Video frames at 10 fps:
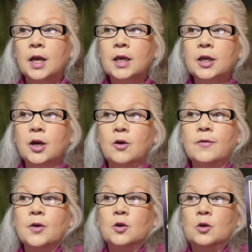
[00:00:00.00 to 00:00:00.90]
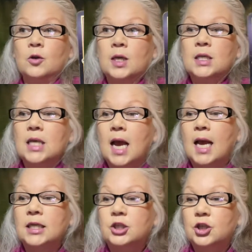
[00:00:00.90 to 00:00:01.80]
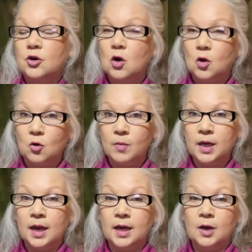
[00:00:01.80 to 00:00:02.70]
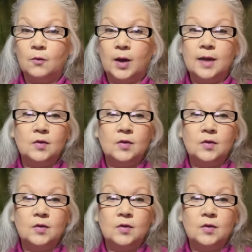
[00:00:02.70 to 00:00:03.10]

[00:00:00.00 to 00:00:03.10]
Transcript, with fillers: You know, if you're looking to add to your home in any way,